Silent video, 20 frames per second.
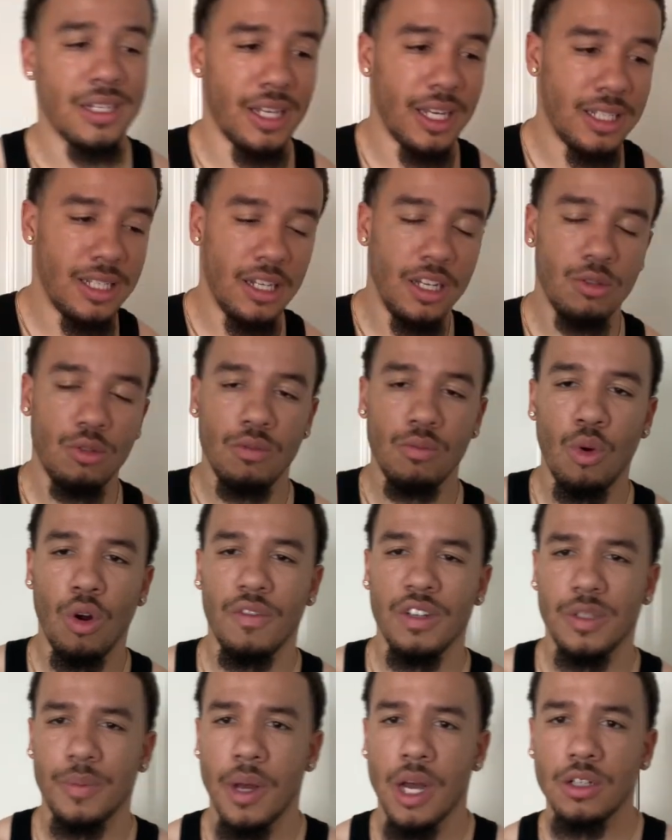Like I said, this was more of a
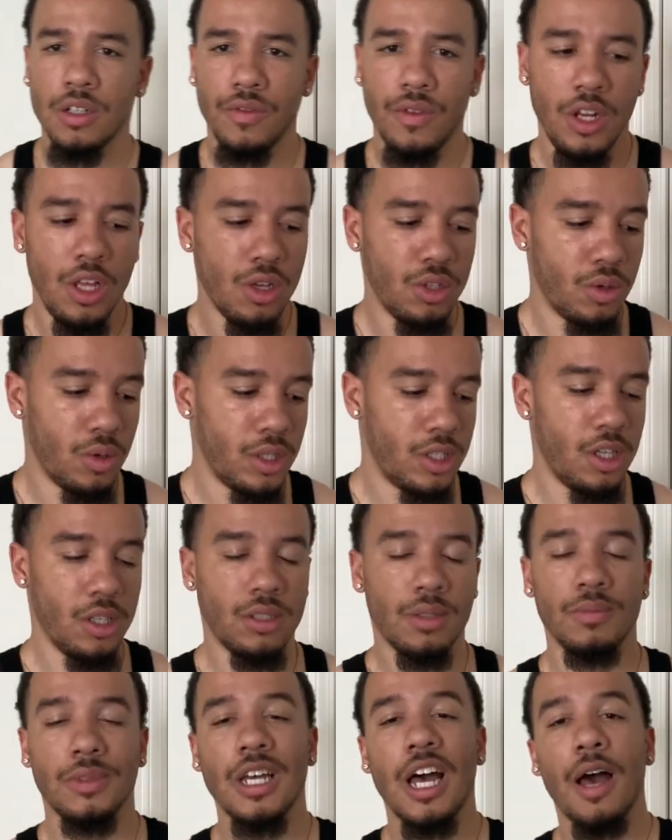sponsored video, so it took
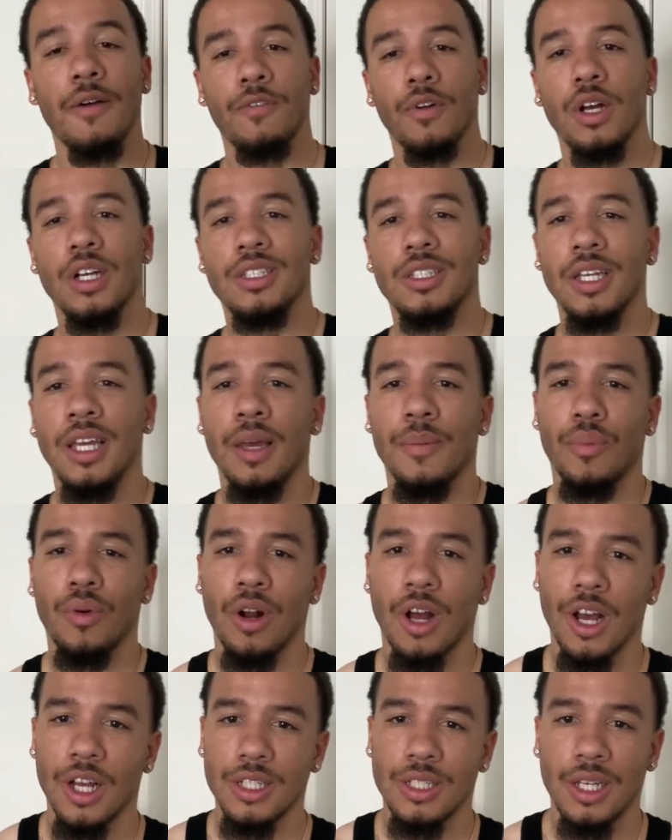some time for us to get
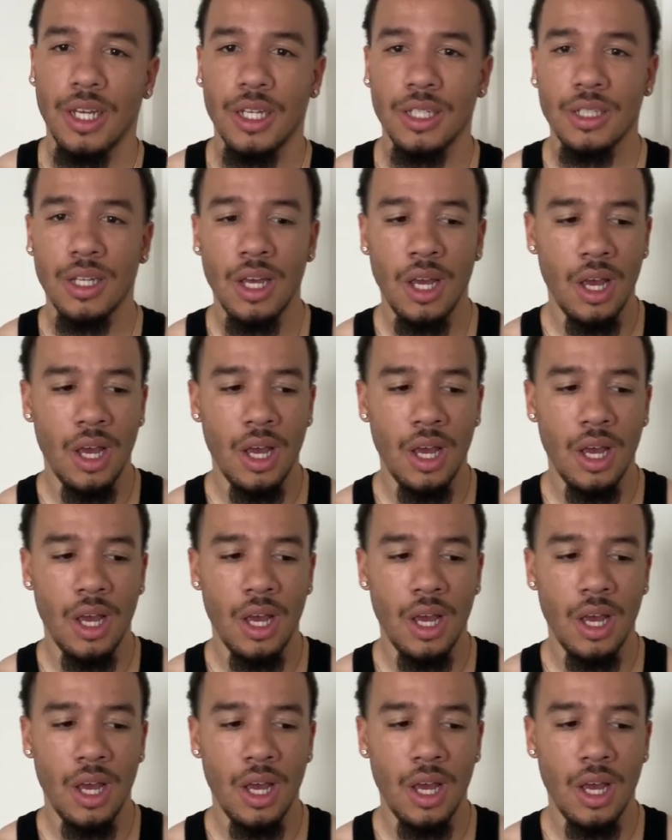processed,